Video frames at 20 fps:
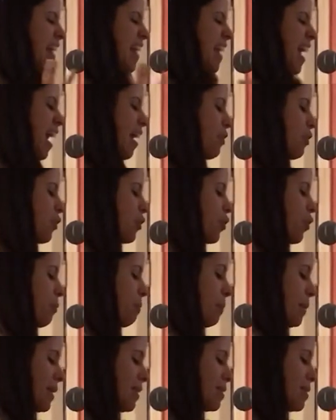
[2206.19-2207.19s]
Gather your
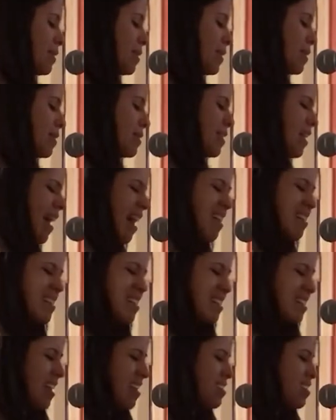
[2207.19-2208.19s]
pieces,
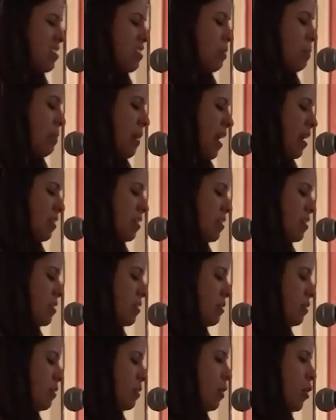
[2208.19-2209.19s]
assess the mess,
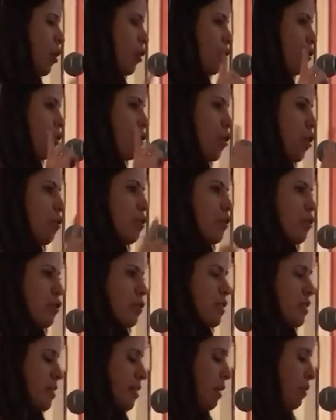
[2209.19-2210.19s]
know
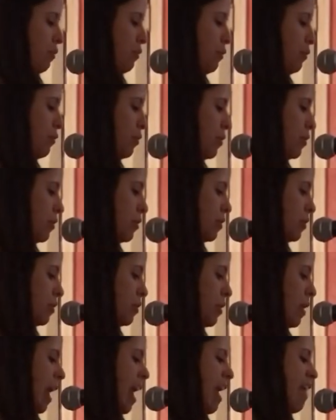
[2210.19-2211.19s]
yourself.
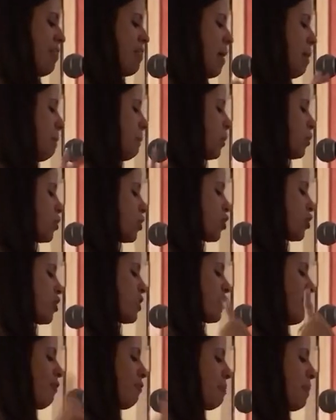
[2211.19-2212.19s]
Then put
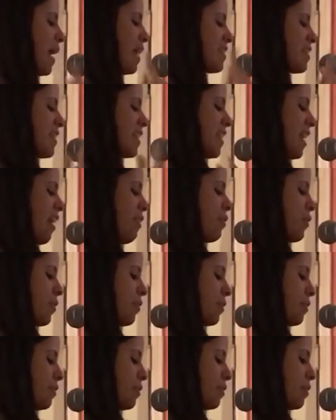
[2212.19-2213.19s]
yourself back
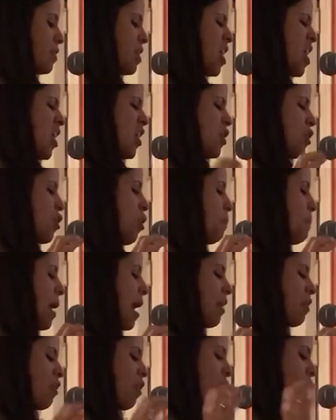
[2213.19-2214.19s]
together. No
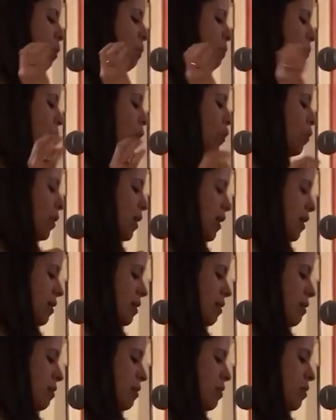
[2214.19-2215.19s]
matter how
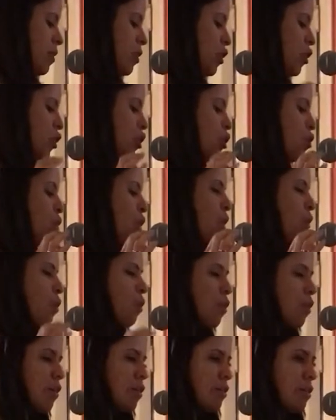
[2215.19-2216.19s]
broken, you are
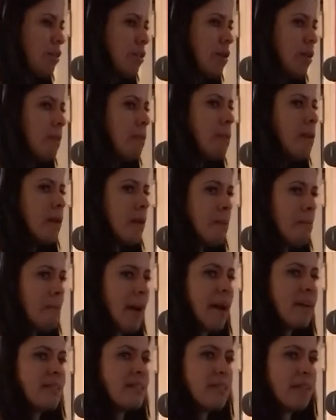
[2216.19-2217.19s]
worth putting
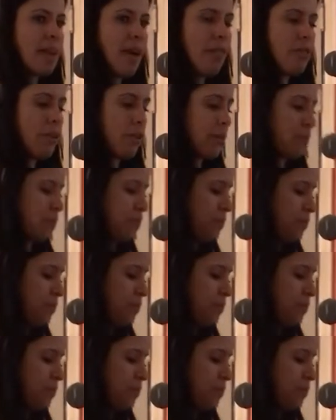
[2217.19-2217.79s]
back together.